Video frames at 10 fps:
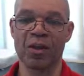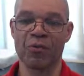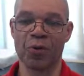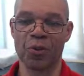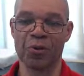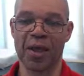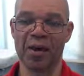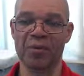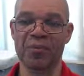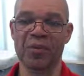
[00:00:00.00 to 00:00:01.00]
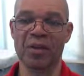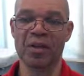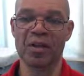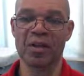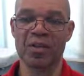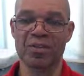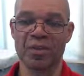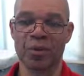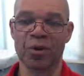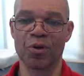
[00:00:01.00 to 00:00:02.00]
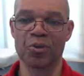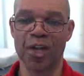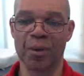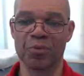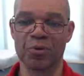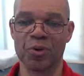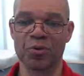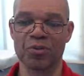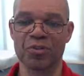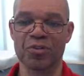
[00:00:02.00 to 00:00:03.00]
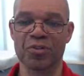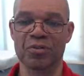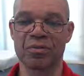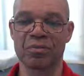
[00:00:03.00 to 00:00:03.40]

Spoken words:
Further down, similar chapter notes,